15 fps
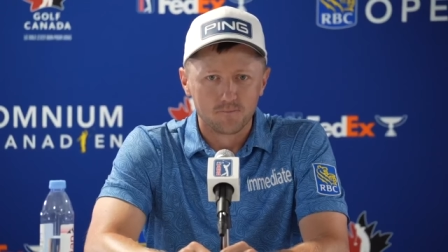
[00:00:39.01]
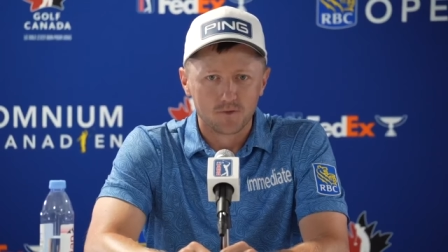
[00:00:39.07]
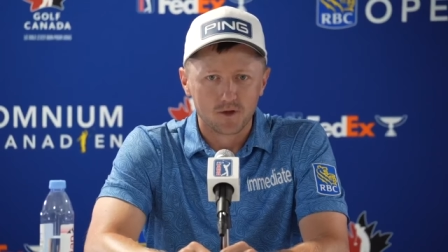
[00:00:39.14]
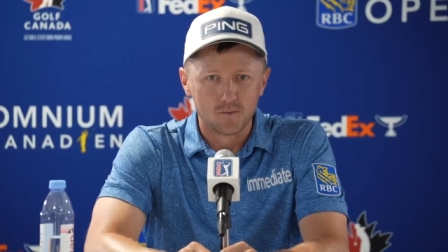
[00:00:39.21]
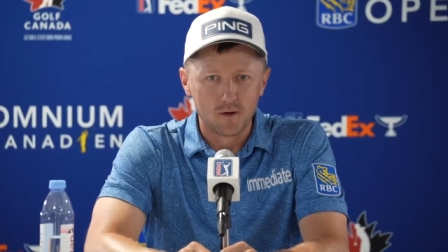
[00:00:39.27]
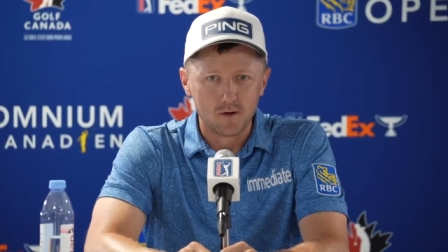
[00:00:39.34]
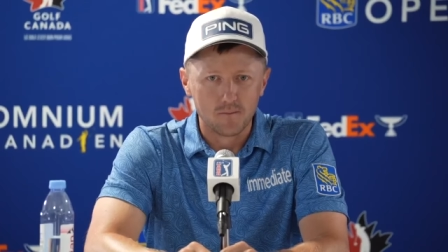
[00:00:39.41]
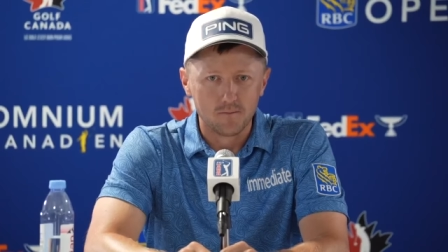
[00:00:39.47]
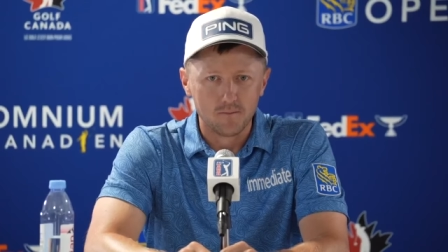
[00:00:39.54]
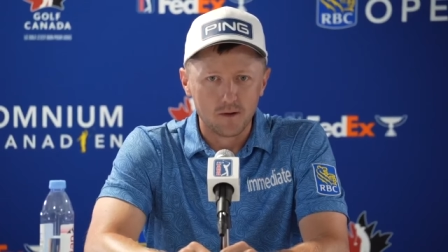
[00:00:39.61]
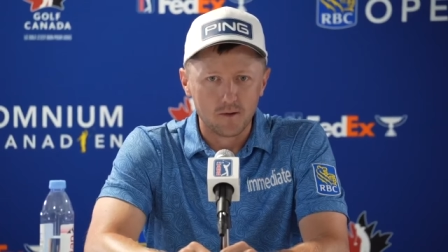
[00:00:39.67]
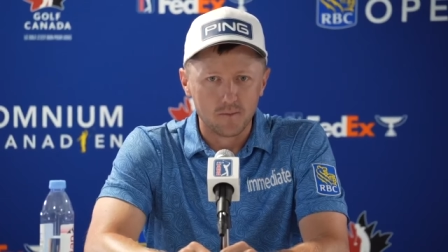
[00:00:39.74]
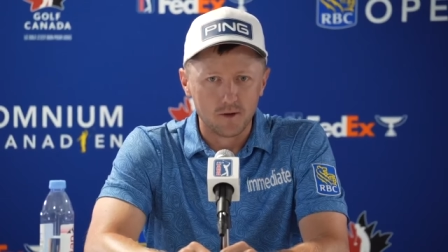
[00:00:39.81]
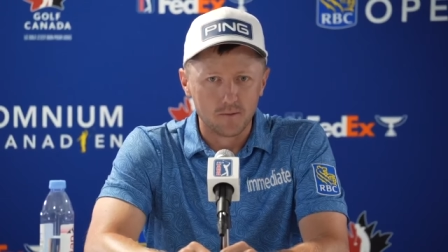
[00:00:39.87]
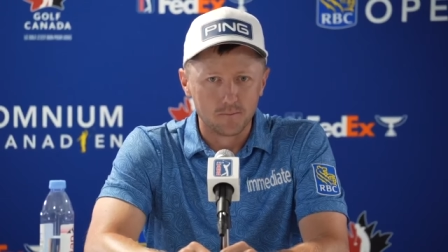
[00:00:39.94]
you may
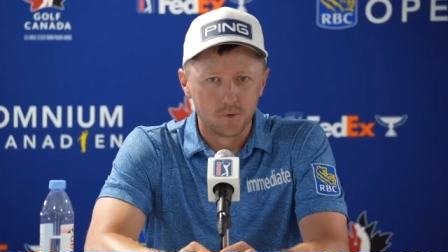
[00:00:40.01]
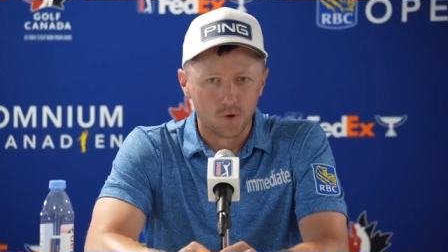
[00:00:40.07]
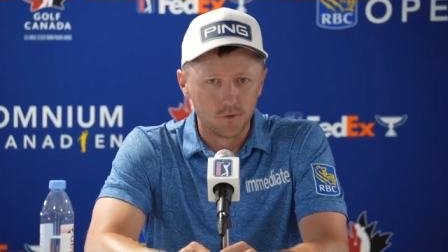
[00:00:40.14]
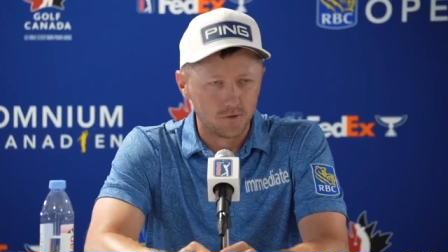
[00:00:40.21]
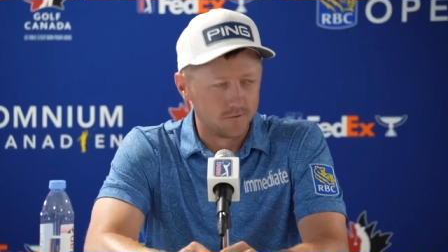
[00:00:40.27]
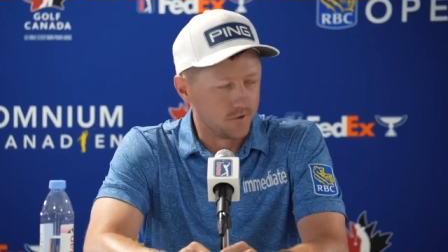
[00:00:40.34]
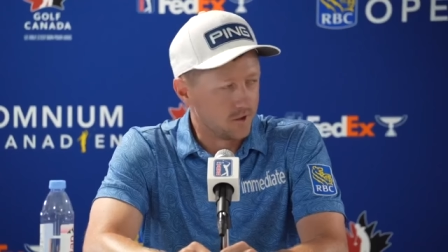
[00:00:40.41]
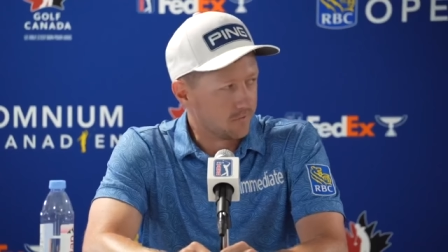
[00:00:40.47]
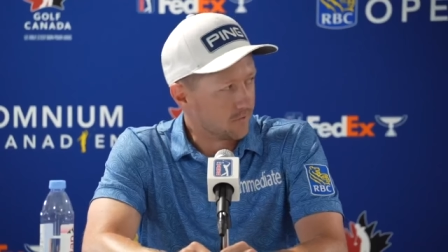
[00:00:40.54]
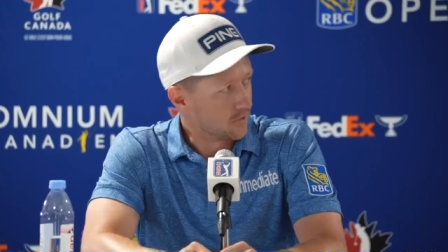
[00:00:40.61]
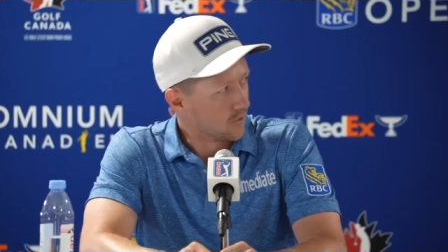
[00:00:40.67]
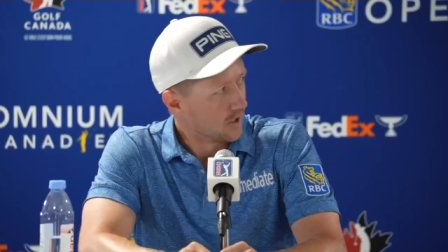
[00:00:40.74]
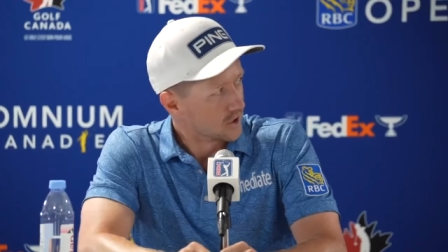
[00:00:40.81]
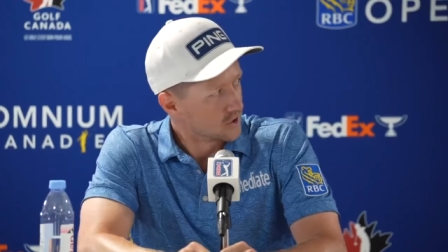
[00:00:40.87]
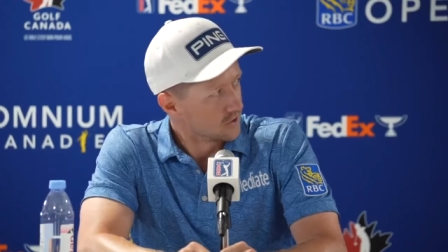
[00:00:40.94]
maybe being pulled in a few different
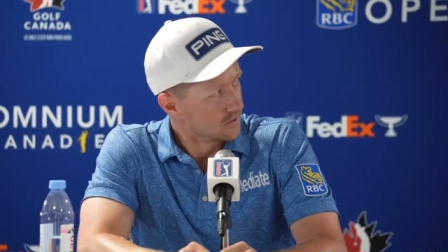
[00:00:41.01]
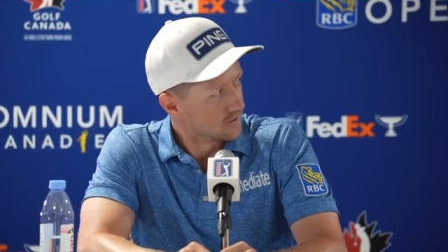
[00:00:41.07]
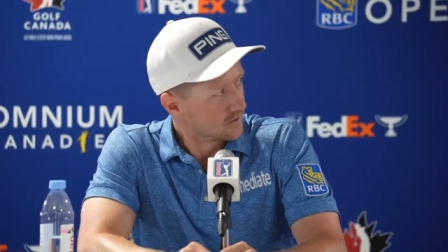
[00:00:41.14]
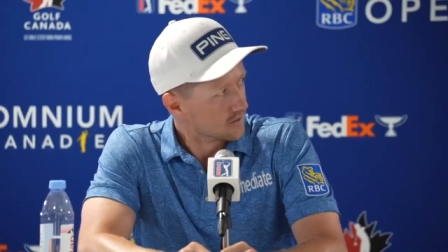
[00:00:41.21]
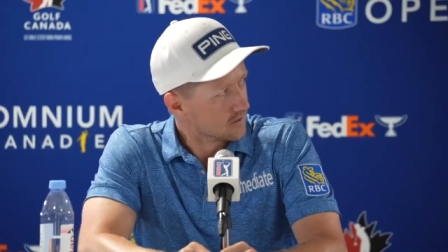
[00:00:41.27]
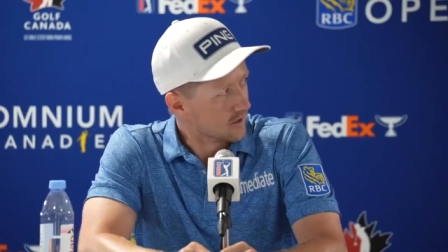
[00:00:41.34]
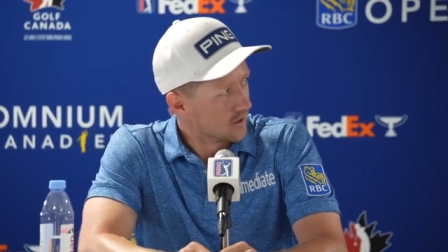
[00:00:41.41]
directions